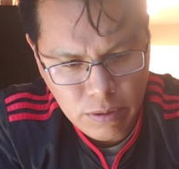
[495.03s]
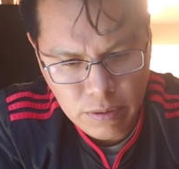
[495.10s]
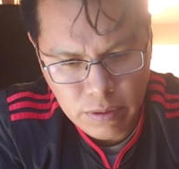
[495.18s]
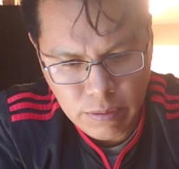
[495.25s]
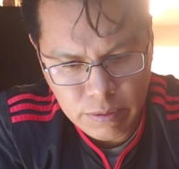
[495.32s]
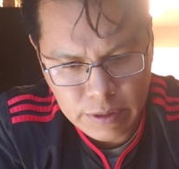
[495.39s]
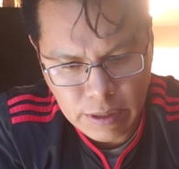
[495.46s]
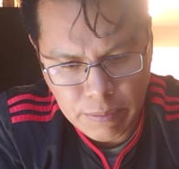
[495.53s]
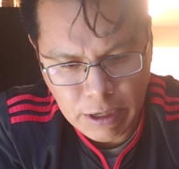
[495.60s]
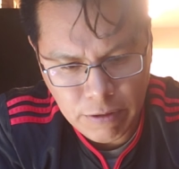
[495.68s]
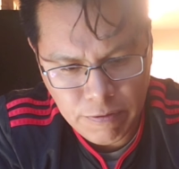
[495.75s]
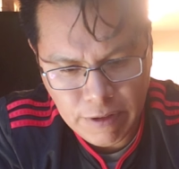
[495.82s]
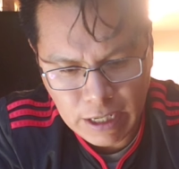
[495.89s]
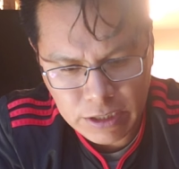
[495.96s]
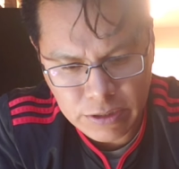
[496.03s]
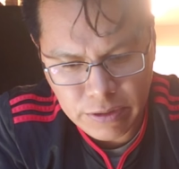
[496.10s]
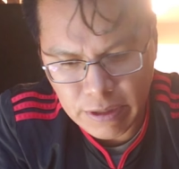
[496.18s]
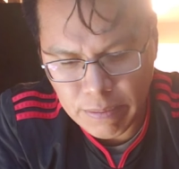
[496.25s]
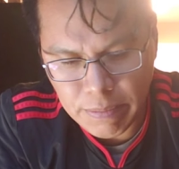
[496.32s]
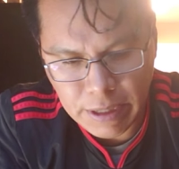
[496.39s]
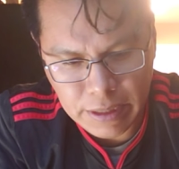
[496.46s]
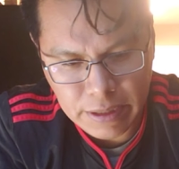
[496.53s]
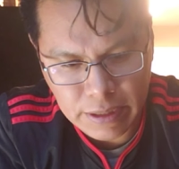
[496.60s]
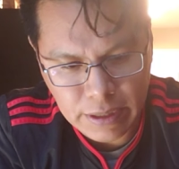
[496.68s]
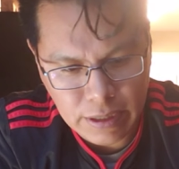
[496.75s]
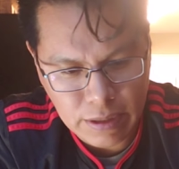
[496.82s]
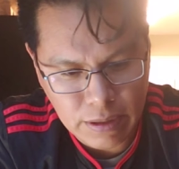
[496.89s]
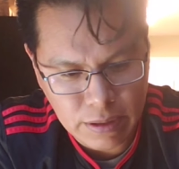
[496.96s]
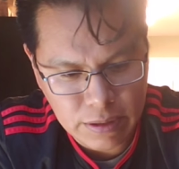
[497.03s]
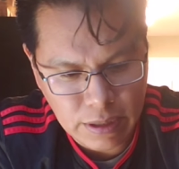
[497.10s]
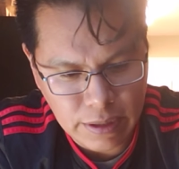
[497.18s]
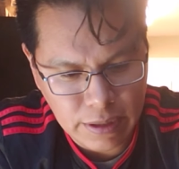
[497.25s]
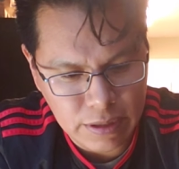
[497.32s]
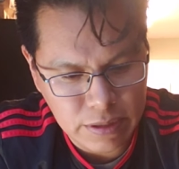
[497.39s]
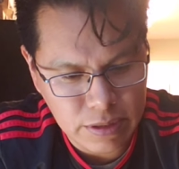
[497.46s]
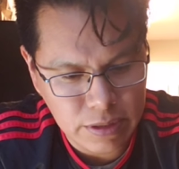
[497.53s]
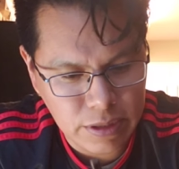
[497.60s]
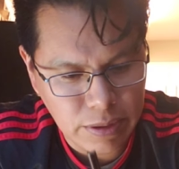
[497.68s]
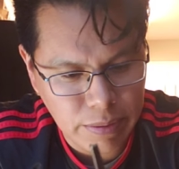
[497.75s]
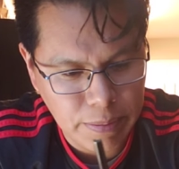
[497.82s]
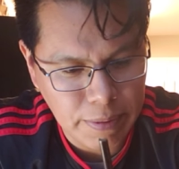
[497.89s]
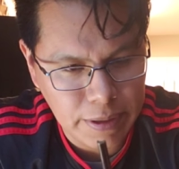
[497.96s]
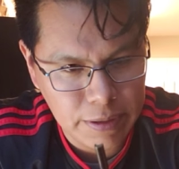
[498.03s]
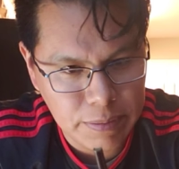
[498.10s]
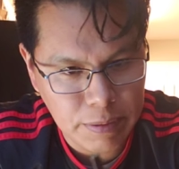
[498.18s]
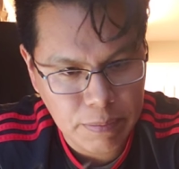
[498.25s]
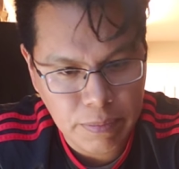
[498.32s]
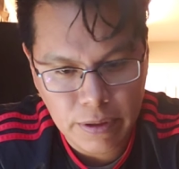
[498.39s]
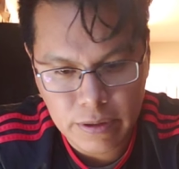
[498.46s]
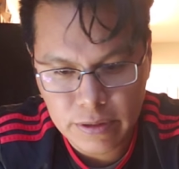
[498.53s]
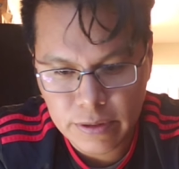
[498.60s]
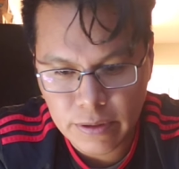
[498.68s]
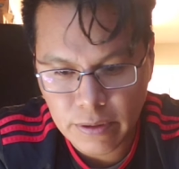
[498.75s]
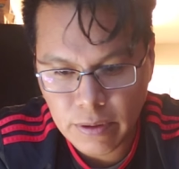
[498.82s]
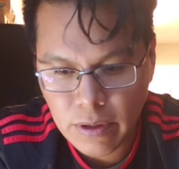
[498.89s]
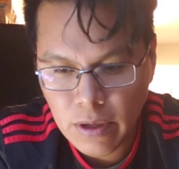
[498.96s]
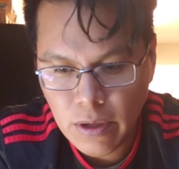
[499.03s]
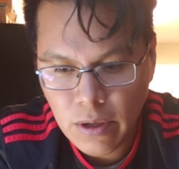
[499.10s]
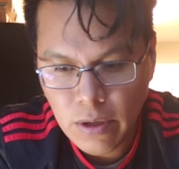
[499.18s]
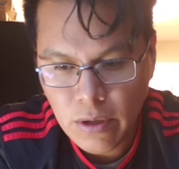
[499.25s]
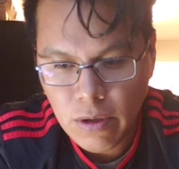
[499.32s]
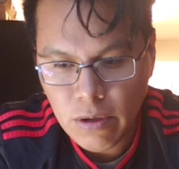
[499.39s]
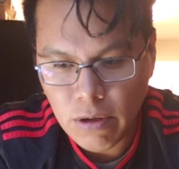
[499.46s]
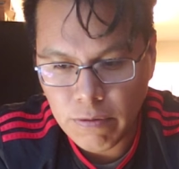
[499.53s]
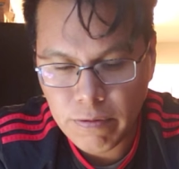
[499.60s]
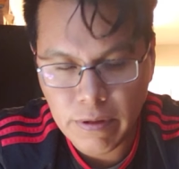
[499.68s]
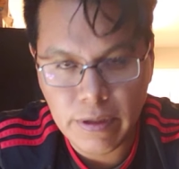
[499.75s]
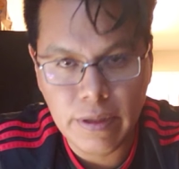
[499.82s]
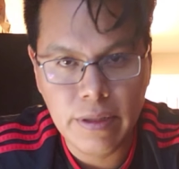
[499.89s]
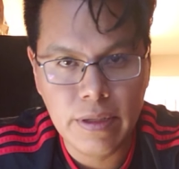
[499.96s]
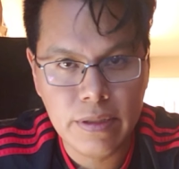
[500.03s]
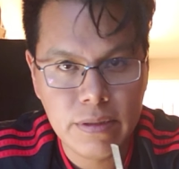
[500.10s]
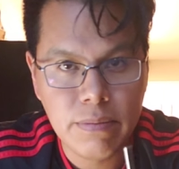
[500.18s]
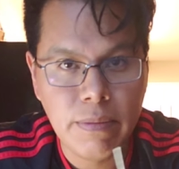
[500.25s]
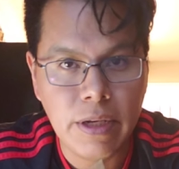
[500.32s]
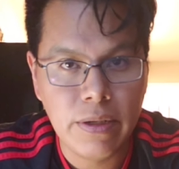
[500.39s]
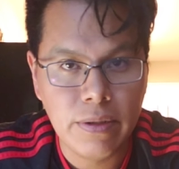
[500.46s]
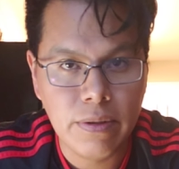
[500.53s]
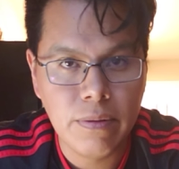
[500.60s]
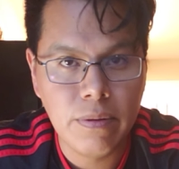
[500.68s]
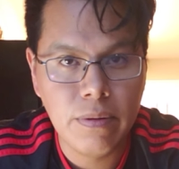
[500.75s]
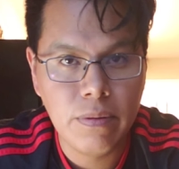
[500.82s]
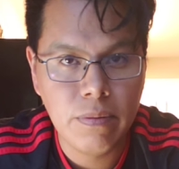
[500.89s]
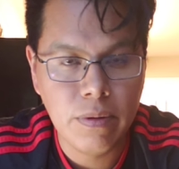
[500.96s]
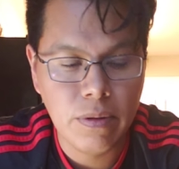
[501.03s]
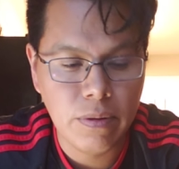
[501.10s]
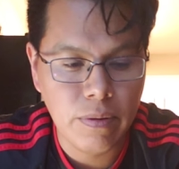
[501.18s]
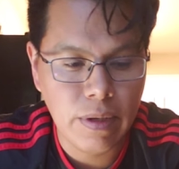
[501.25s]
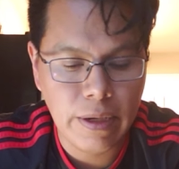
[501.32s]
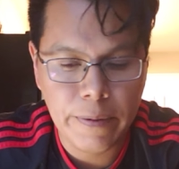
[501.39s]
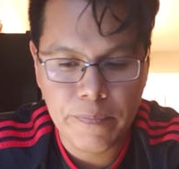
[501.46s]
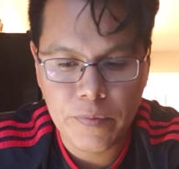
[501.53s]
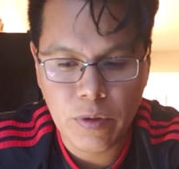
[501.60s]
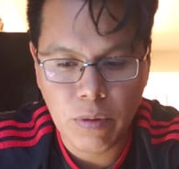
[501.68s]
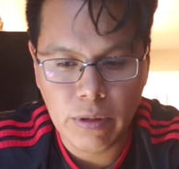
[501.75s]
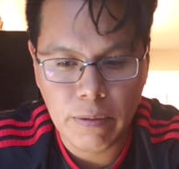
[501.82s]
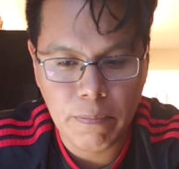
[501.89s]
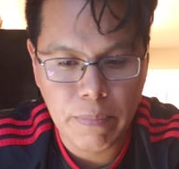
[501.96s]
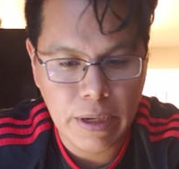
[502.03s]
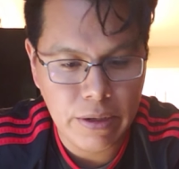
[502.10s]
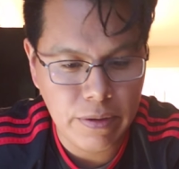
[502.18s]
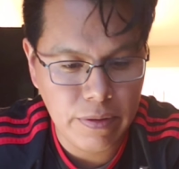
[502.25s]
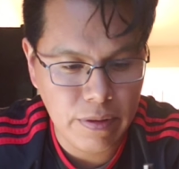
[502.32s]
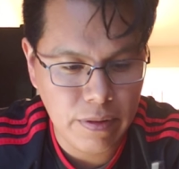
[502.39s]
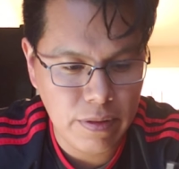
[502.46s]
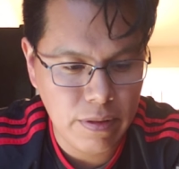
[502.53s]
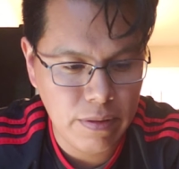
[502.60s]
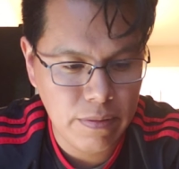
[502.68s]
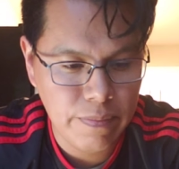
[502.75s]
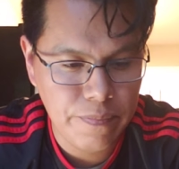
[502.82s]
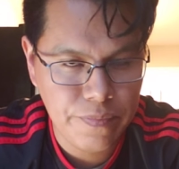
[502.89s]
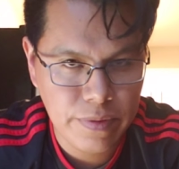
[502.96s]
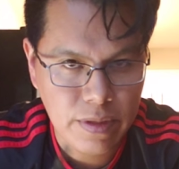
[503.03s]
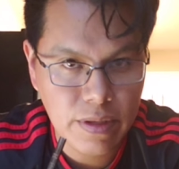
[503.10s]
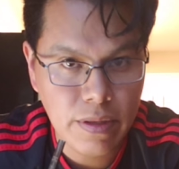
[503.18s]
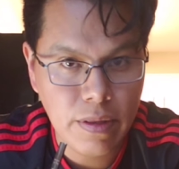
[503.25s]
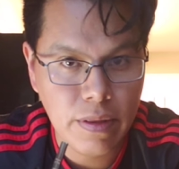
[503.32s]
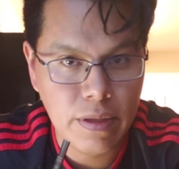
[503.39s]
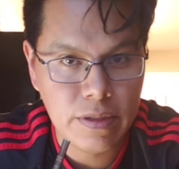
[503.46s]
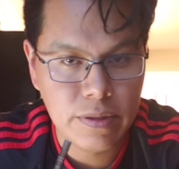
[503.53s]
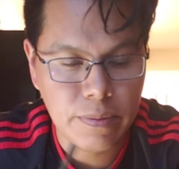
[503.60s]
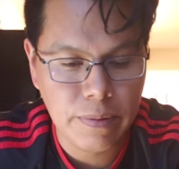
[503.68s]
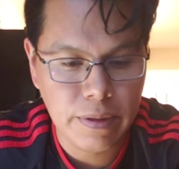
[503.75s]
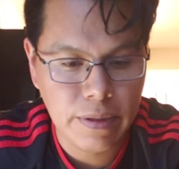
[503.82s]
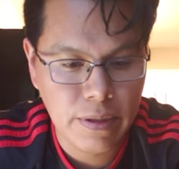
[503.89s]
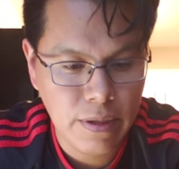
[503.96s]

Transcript: the same manufacturer that made the gun. I think it's just a replacement part. So hopefully this metal will hold up better than this one,